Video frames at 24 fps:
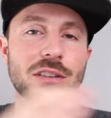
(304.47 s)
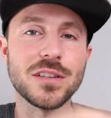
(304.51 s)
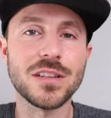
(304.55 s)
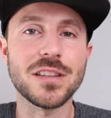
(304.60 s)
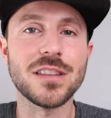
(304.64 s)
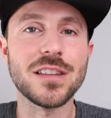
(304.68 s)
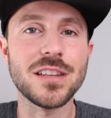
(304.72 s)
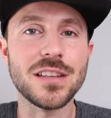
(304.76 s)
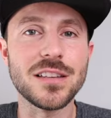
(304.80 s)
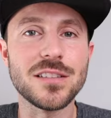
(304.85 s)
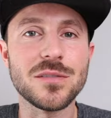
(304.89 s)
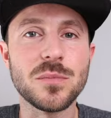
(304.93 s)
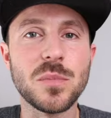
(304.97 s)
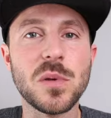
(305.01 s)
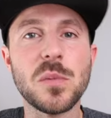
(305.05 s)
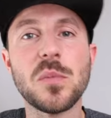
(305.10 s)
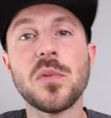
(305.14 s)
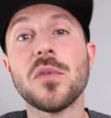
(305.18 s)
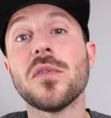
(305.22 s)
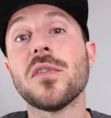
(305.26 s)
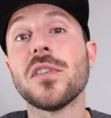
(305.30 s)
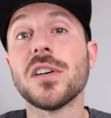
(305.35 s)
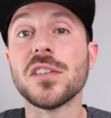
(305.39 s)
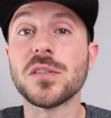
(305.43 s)
to these
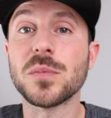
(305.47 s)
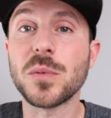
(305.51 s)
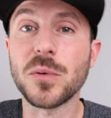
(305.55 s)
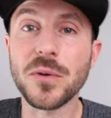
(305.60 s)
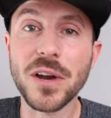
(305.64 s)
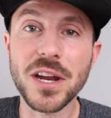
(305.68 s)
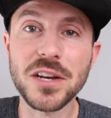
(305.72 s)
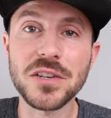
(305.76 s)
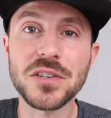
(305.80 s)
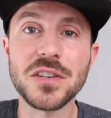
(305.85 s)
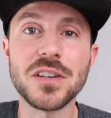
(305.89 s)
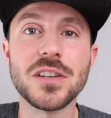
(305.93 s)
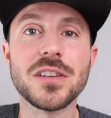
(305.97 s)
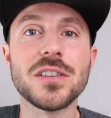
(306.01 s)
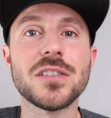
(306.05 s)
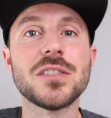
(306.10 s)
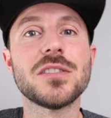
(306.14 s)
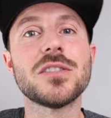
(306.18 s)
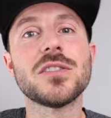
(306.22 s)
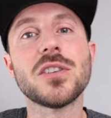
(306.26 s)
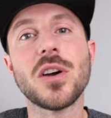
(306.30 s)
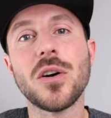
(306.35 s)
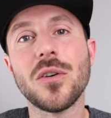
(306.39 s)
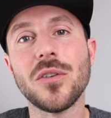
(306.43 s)
people for
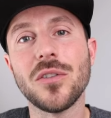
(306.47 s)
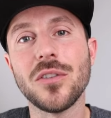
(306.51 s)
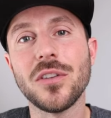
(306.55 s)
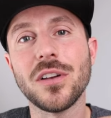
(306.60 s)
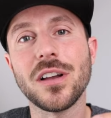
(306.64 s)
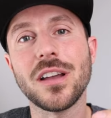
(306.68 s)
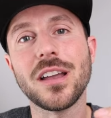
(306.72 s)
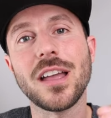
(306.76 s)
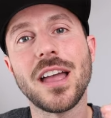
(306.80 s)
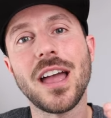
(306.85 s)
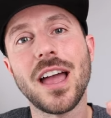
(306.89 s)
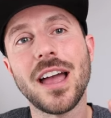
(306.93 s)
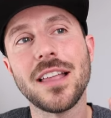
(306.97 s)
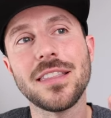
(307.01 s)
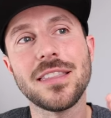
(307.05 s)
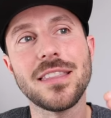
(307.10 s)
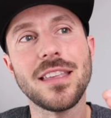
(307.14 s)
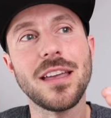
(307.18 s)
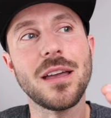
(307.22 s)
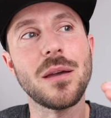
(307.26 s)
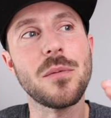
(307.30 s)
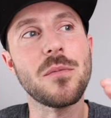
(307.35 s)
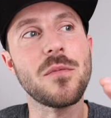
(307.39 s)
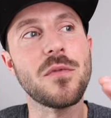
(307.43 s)
inspiration. Don't look at
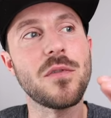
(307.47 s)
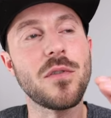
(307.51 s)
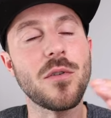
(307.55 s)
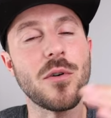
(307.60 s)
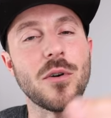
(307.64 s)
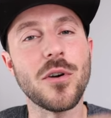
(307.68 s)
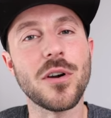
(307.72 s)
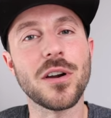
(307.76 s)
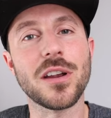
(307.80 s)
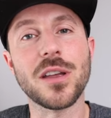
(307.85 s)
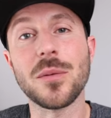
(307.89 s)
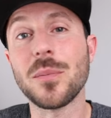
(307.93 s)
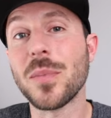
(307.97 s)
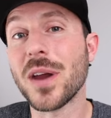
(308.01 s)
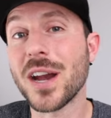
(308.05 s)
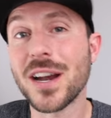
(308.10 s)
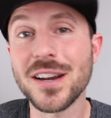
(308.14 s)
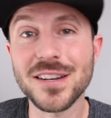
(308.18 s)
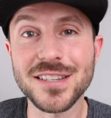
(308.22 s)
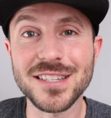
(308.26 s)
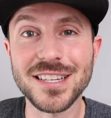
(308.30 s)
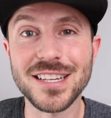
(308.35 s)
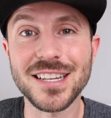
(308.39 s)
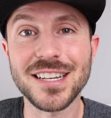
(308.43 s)
them for
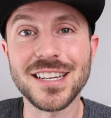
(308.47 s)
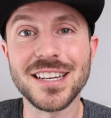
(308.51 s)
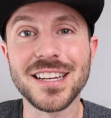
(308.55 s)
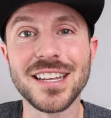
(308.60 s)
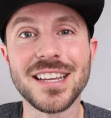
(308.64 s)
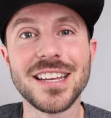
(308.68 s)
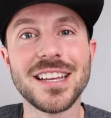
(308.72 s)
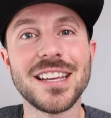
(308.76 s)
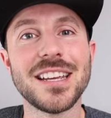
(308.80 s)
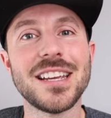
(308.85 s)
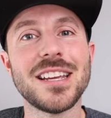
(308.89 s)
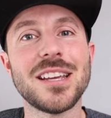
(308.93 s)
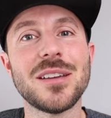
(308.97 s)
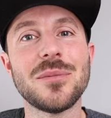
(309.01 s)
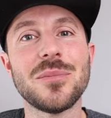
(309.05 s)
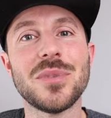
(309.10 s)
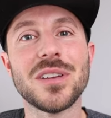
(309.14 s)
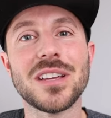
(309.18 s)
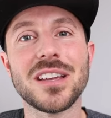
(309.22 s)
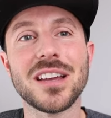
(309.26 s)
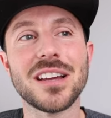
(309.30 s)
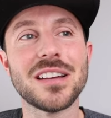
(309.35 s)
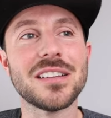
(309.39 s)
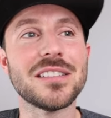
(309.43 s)
comparison,
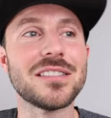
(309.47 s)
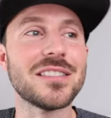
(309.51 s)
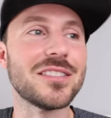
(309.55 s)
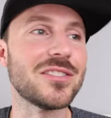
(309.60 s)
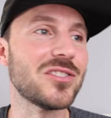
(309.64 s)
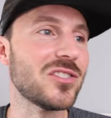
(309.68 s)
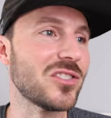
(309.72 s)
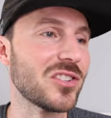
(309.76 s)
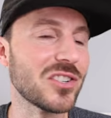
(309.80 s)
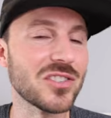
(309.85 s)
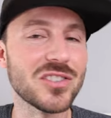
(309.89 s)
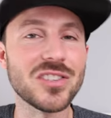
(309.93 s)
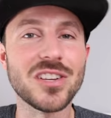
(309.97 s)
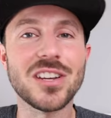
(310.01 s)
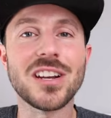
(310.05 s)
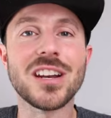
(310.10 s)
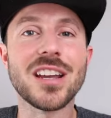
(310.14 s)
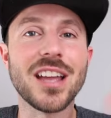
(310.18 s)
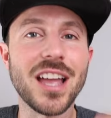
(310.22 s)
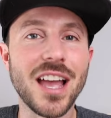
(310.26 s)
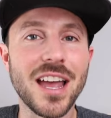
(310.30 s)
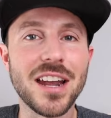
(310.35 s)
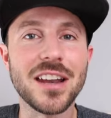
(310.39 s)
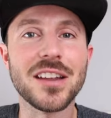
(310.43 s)
because it's just going to
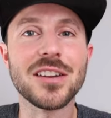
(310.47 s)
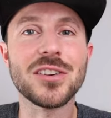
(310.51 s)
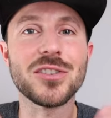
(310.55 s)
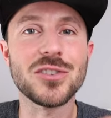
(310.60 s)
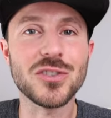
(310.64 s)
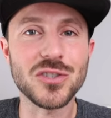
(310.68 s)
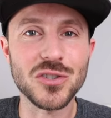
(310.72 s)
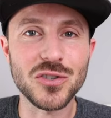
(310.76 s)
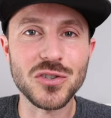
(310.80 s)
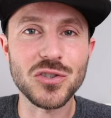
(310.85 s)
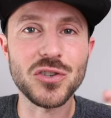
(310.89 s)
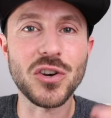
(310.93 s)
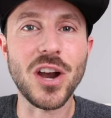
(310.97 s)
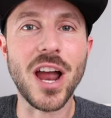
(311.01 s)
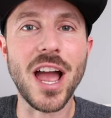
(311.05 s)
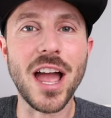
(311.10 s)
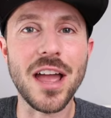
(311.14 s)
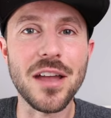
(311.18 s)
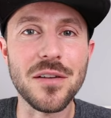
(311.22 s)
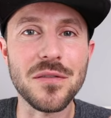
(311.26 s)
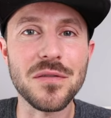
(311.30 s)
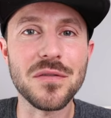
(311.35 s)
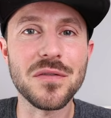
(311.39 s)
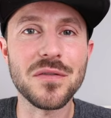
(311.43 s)
kind of
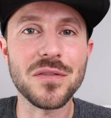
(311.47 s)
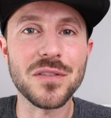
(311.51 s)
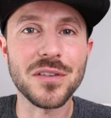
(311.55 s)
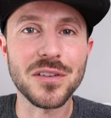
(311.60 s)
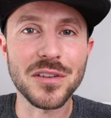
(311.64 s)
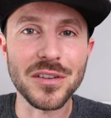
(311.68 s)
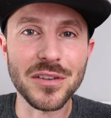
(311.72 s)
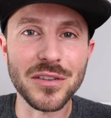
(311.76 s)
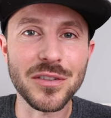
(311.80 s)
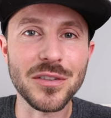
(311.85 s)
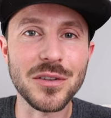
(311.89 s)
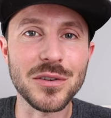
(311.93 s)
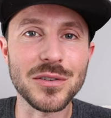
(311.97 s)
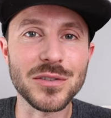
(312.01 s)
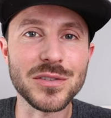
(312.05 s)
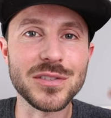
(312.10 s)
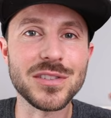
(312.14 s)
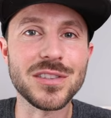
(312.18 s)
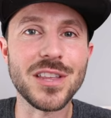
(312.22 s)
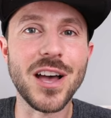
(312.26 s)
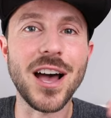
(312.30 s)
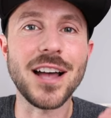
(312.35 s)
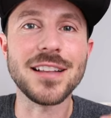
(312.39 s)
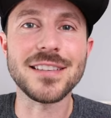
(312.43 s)
drive those
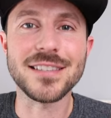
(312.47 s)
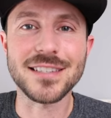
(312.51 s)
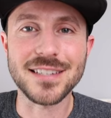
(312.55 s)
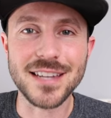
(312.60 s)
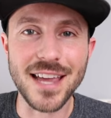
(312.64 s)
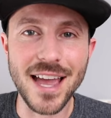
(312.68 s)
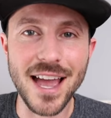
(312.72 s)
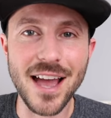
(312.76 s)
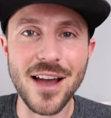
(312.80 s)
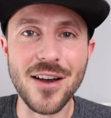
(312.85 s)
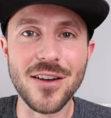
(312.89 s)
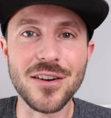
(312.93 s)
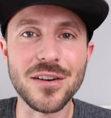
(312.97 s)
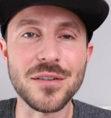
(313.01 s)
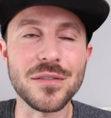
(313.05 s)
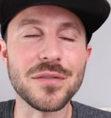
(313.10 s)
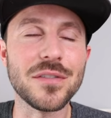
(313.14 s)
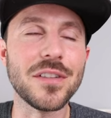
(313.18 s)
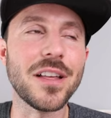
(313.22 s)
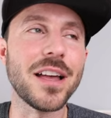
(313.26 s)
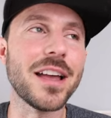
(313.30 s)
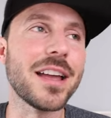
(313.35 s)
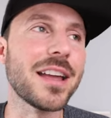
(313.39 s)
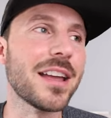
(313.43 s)
thoughts down
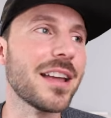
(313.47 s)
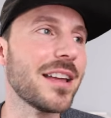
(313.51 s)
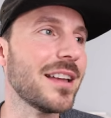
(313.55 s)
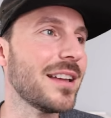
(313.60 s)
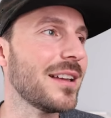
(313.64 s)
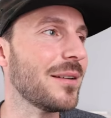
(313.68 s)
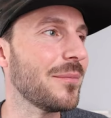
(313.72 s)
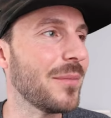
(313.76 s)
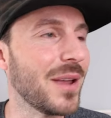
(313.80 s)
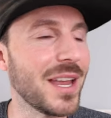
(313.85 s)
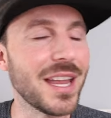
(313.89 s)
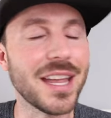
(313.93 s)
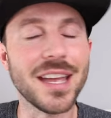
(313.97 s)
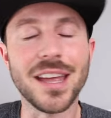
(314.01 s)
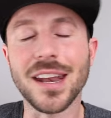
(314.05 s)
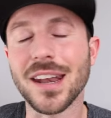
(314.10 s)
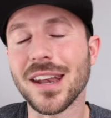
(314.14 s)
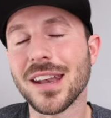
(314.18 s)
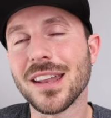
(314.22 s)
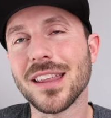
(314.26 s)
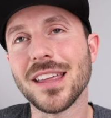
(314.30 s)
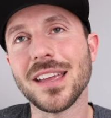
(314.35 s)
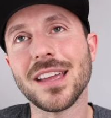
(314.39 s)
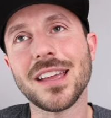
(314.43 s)
of like, man,
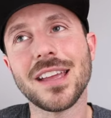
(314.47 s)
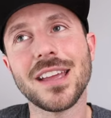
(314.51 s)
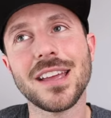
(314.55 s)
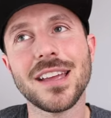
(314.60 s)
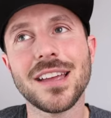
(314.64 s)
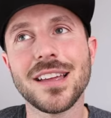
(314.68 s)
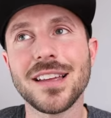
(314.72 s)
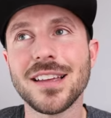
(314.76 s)
like,